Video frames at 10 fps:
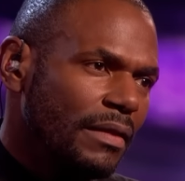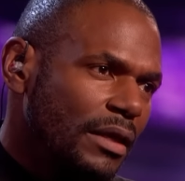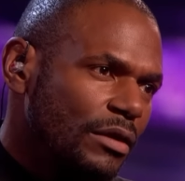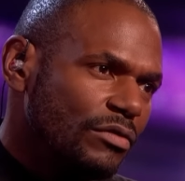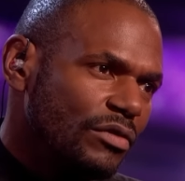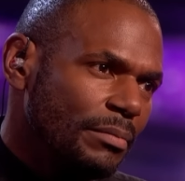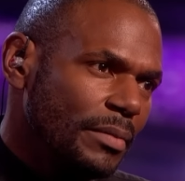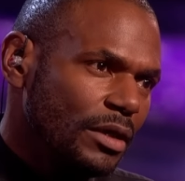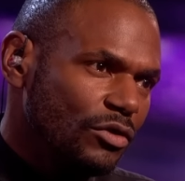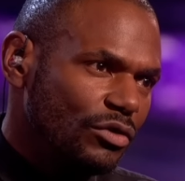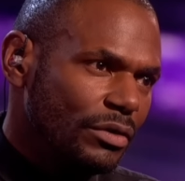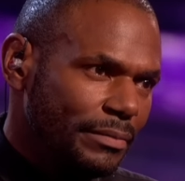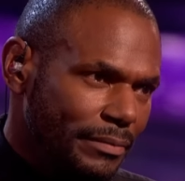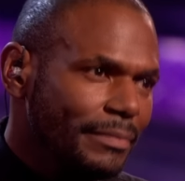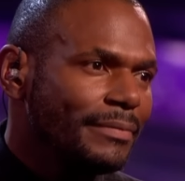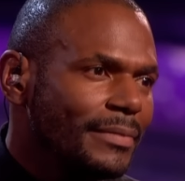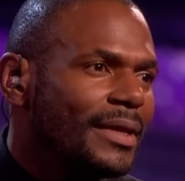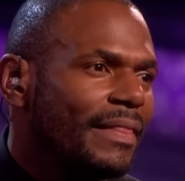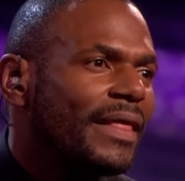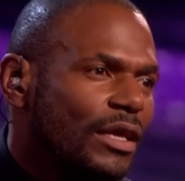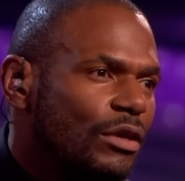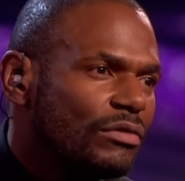and you should be proud of getting this far, you know?